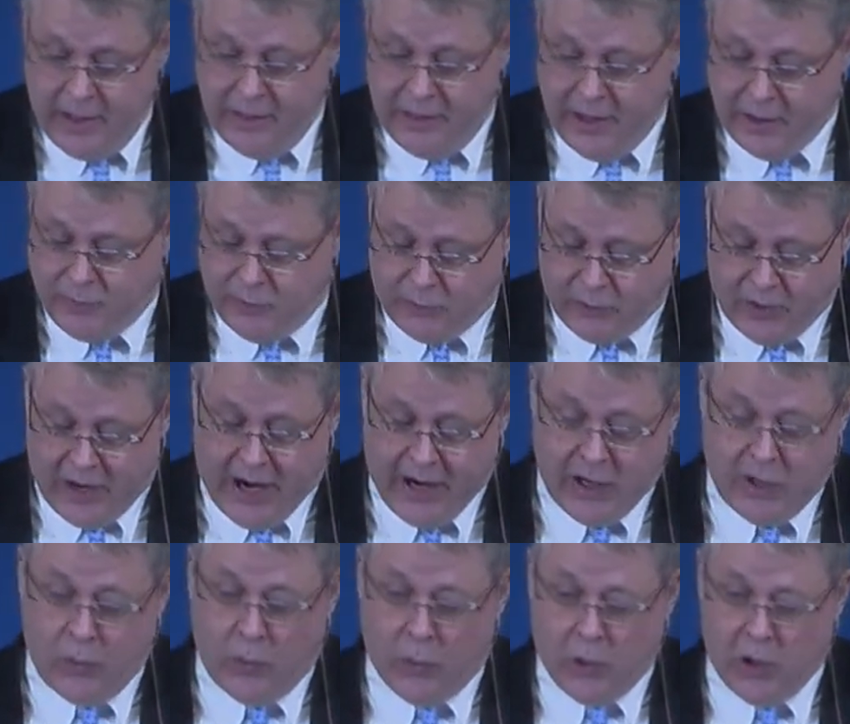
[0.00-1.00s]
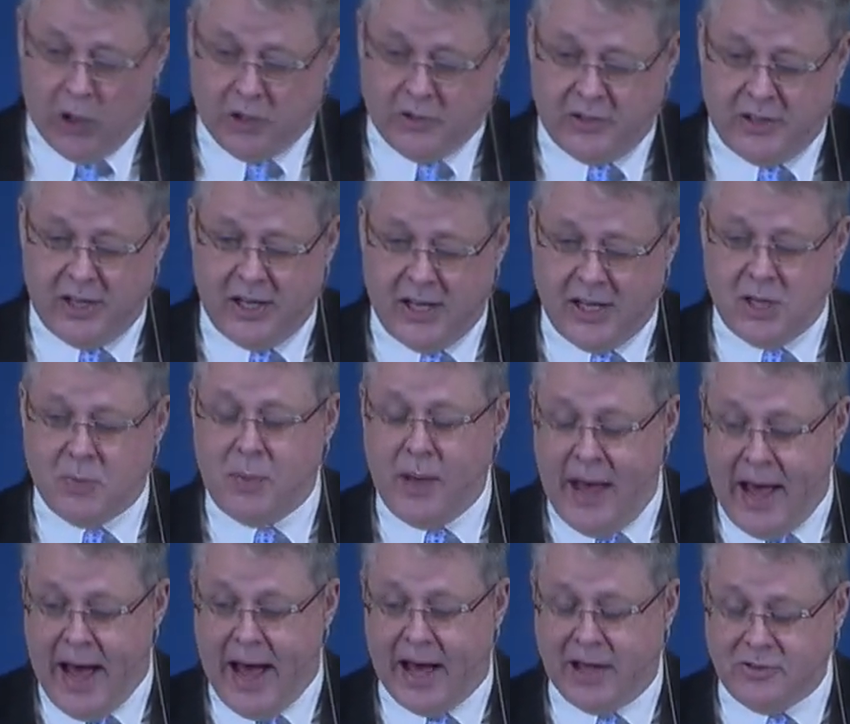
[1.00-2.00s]
Thankful for how you worked in the
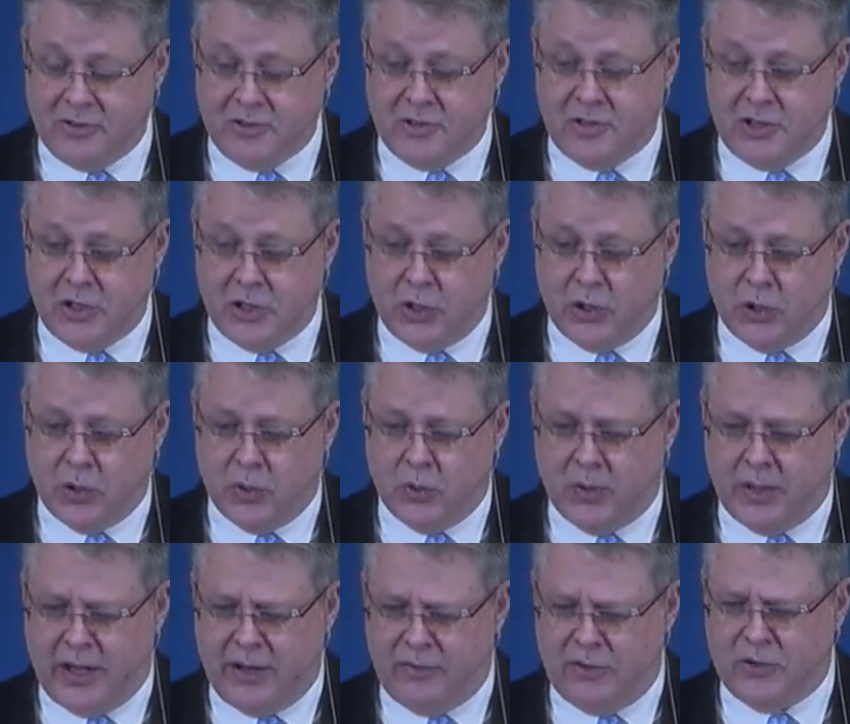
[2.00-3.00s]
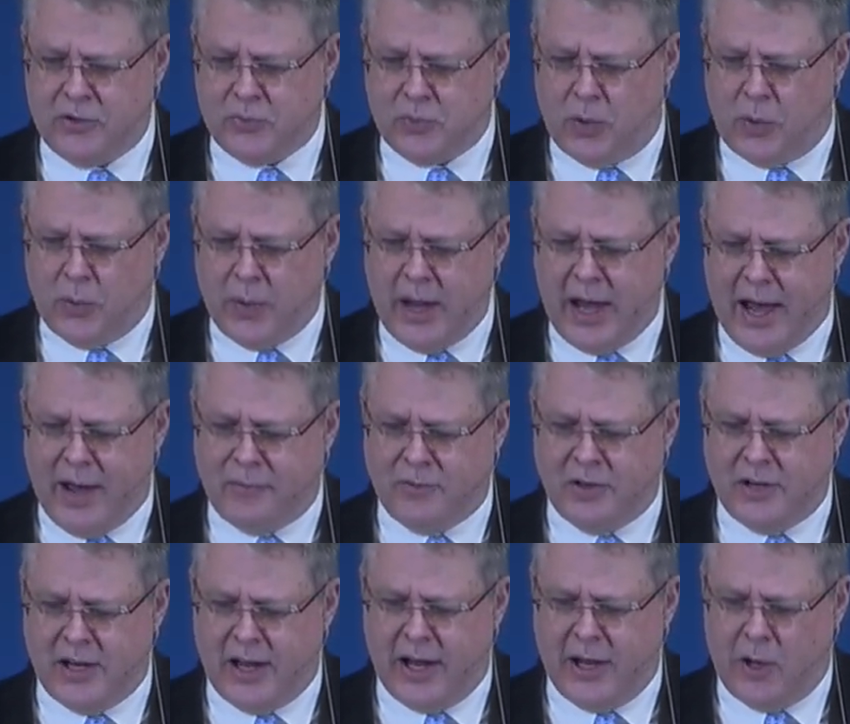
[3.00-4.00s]
past to give us what we have
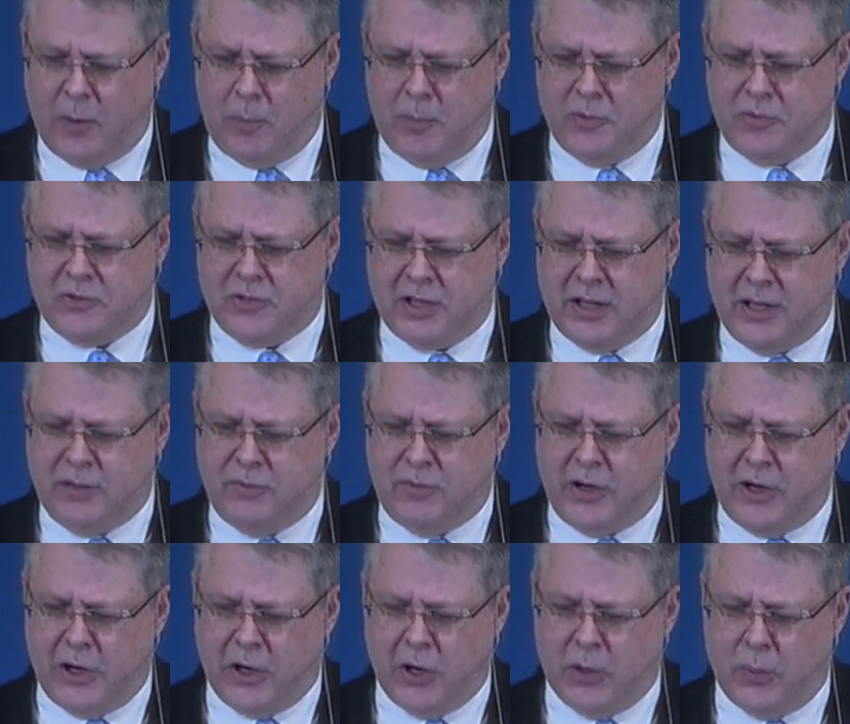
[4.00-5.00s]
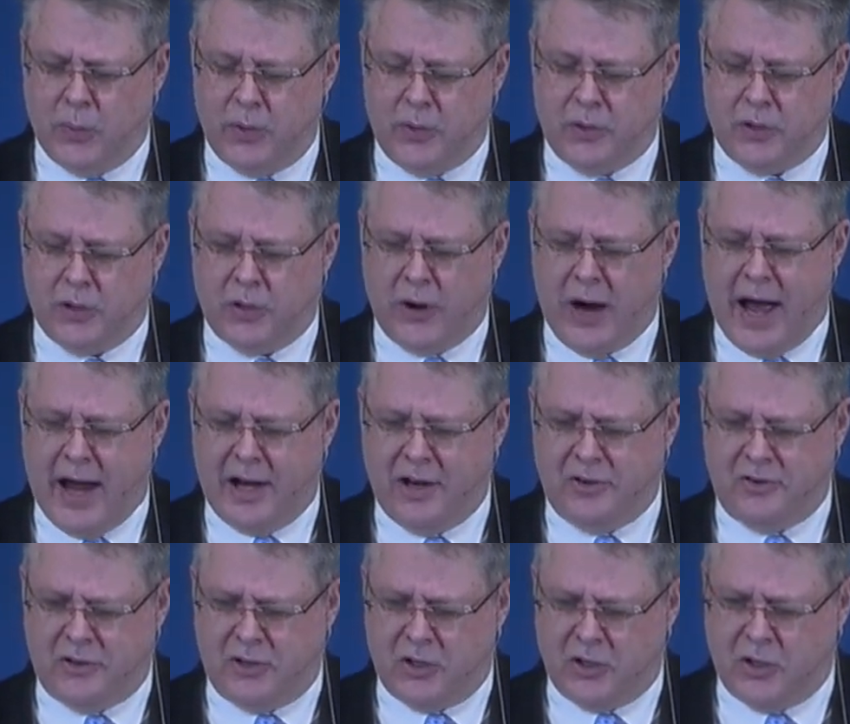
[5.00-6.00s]
today. Help us to leave here with a
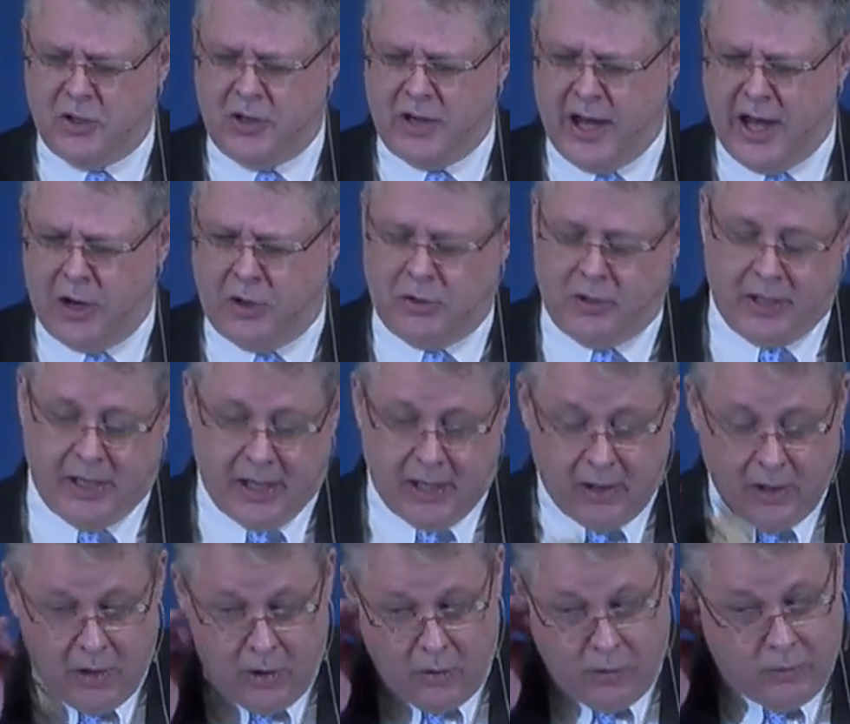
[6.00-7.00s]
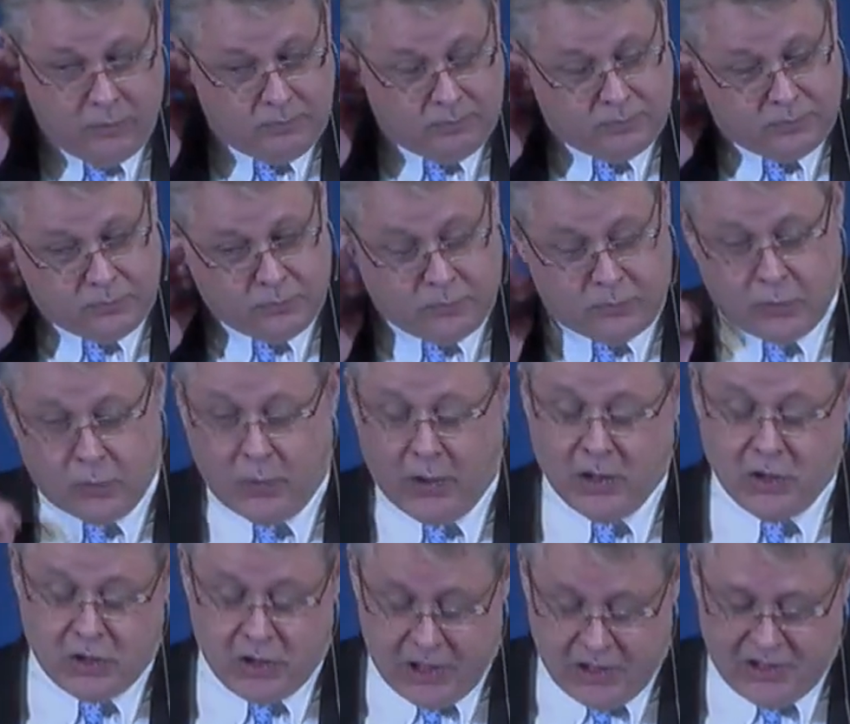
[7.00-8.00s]
gratitude, not only for
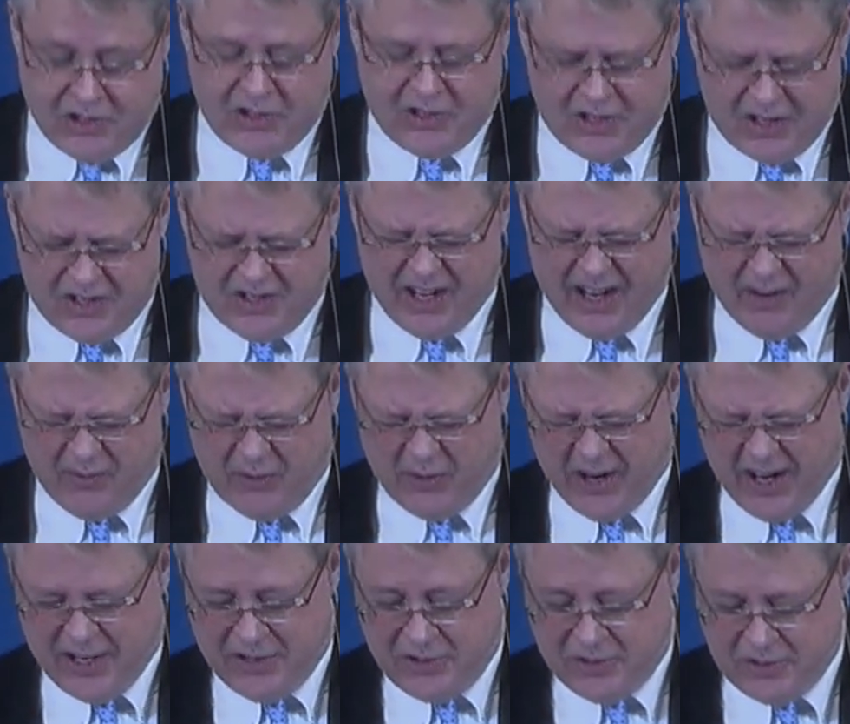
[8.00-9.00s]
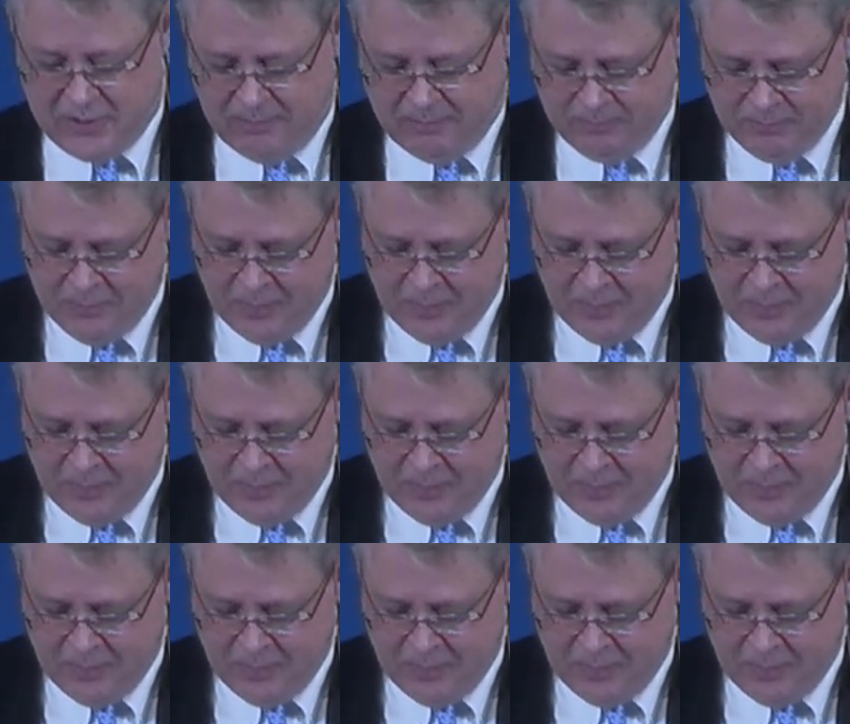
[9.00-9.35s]
what Jesus has done for us,